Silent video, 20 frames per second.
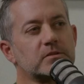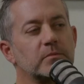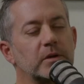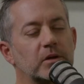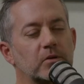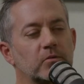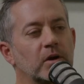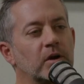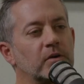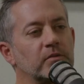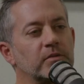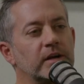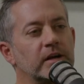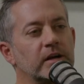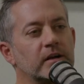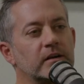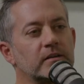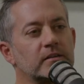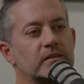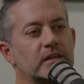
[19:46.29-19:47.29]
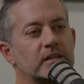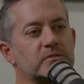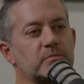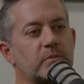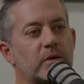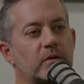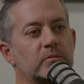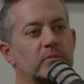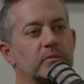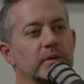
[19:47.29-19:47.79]
a middle road there. That's mm-hmm.
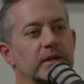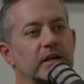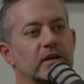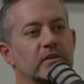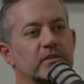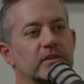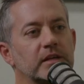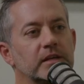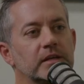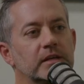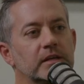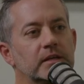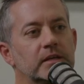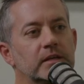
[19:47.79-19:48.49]
probably healthy.